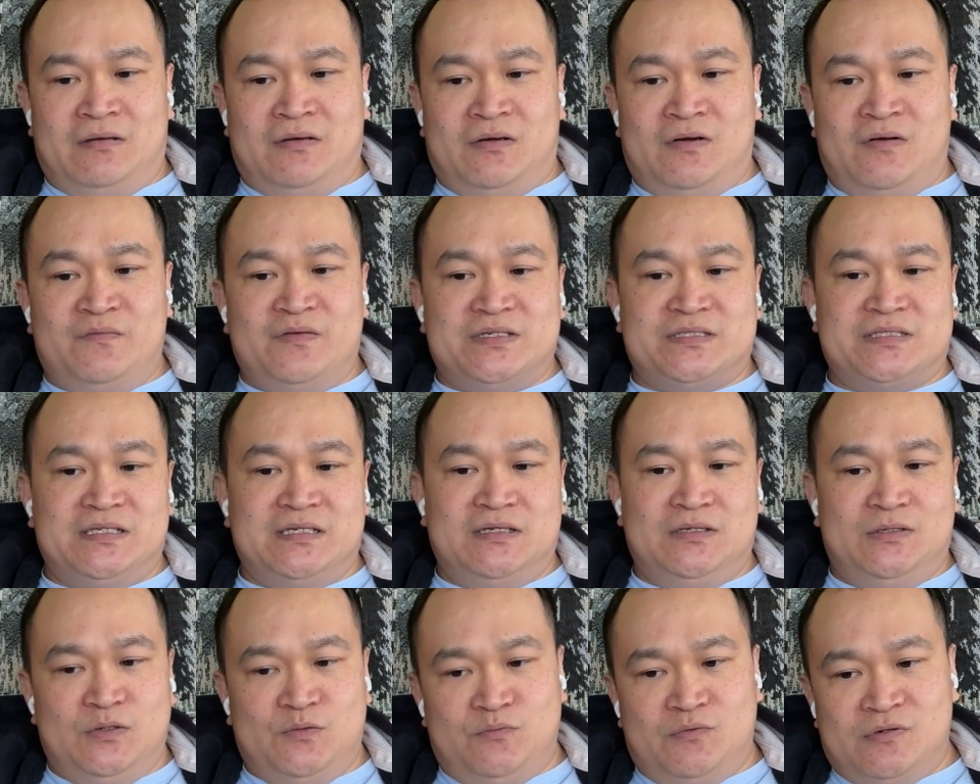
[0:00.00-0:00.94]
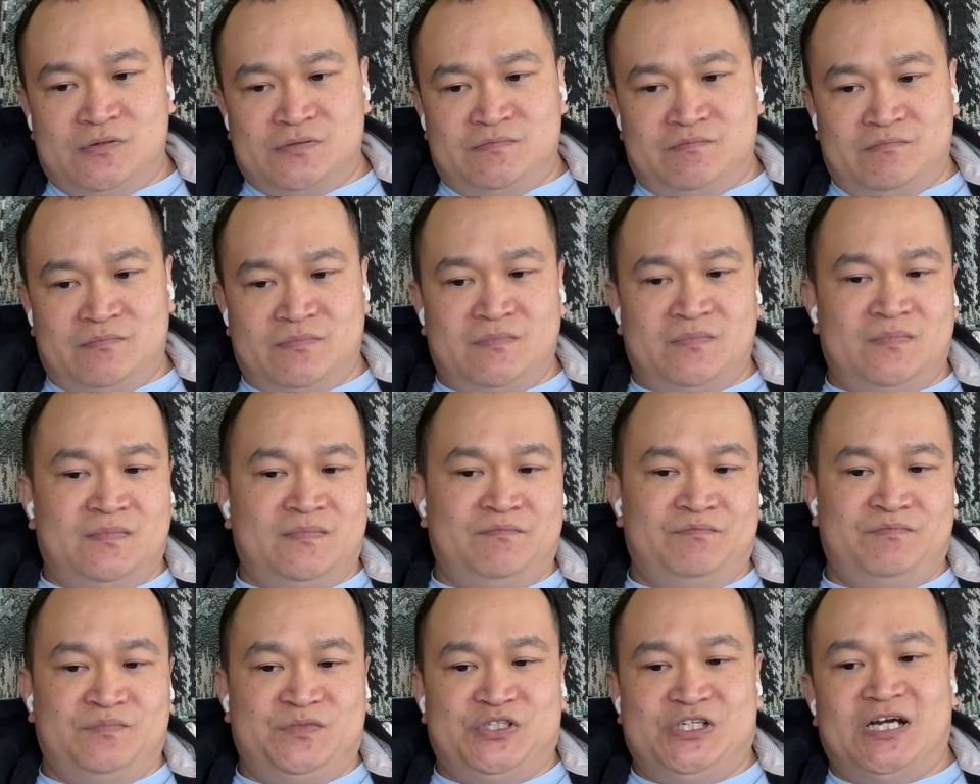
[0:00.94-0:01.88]
obviously you will
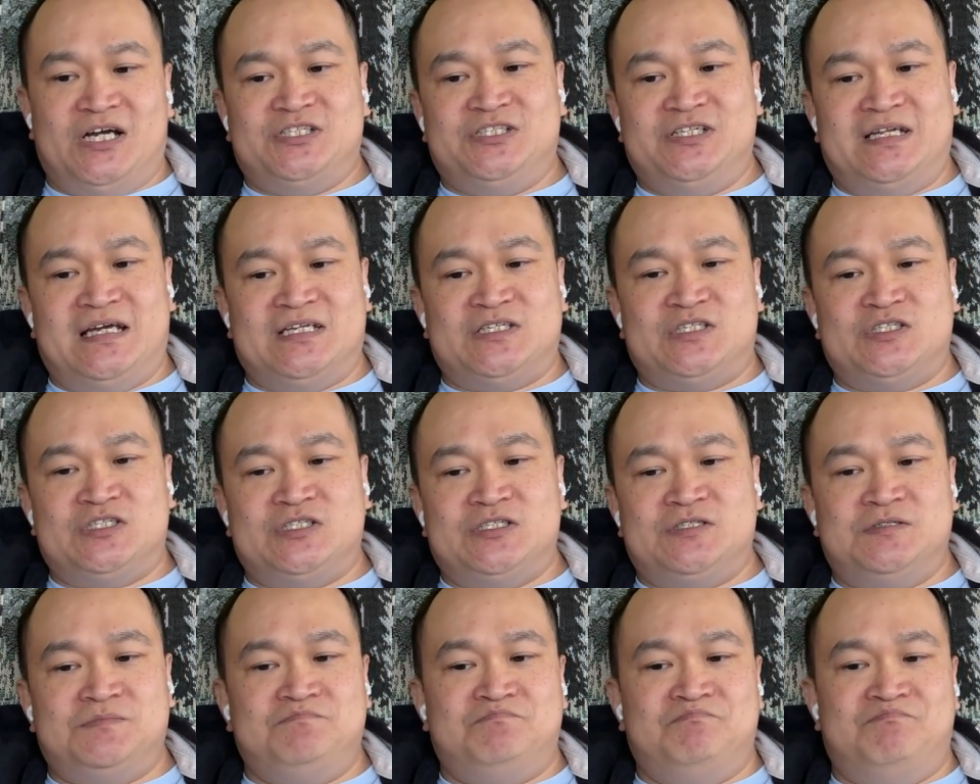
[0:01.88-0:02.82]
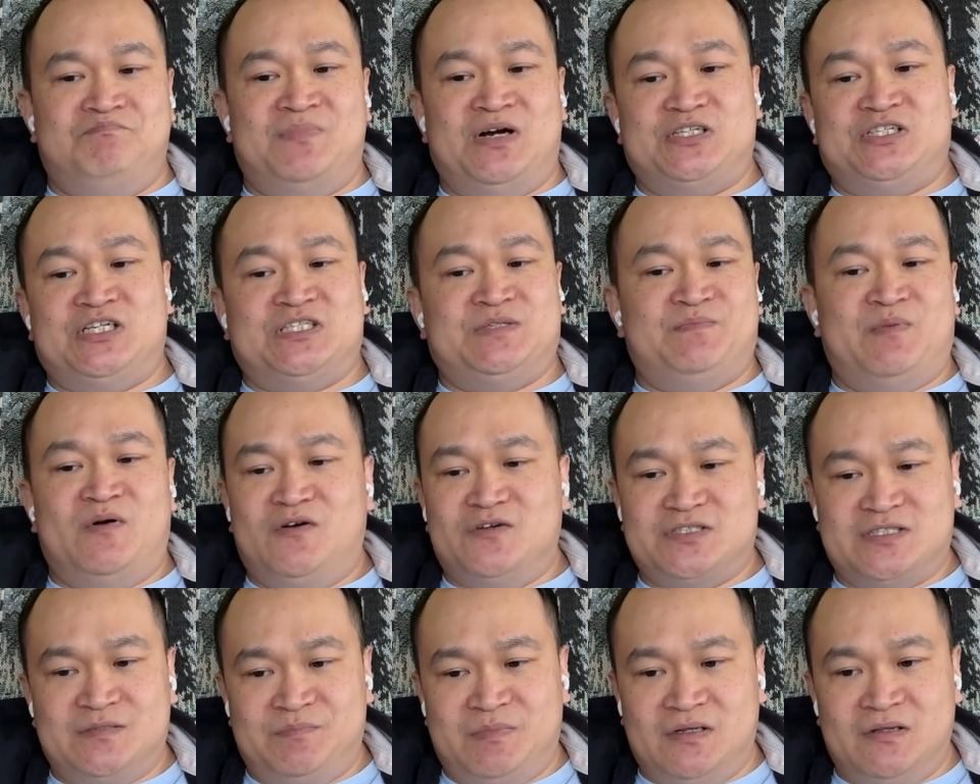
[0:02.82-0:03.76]
charge it as much as
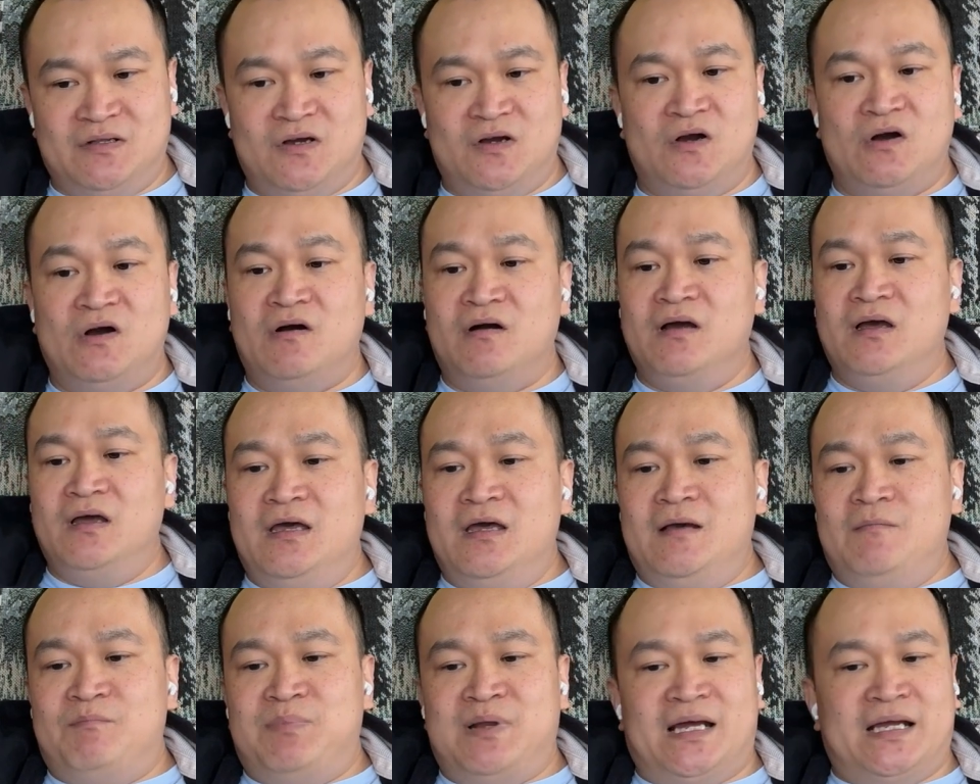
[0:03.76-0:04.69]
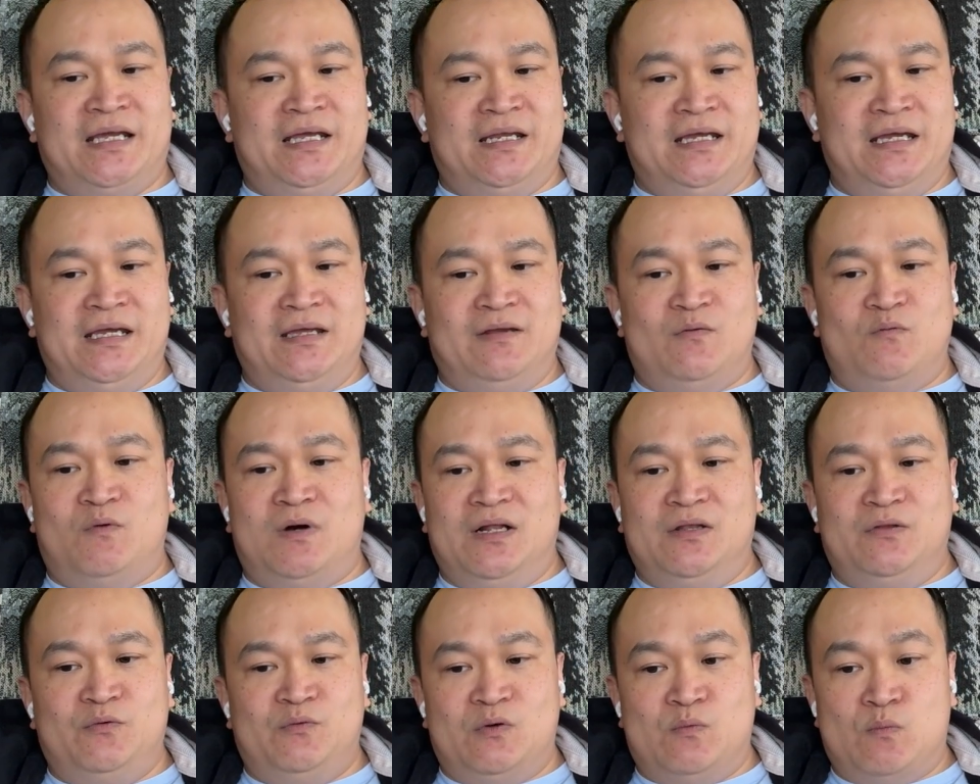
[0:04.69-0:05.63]
possible or plug it in while
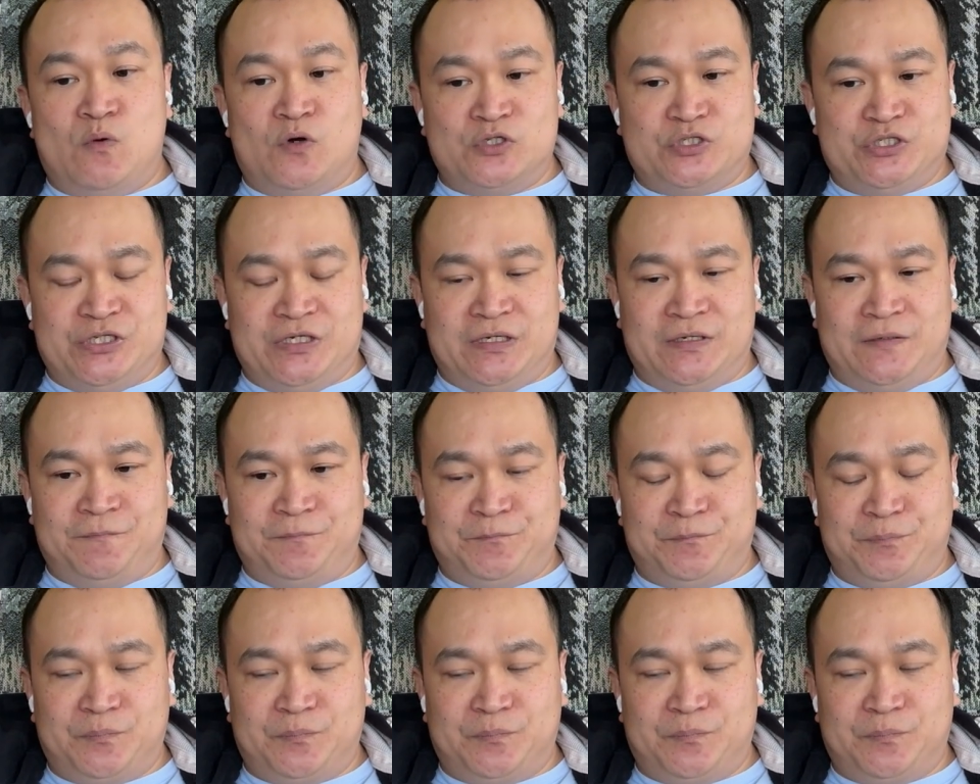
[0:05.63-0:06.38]
you are watching.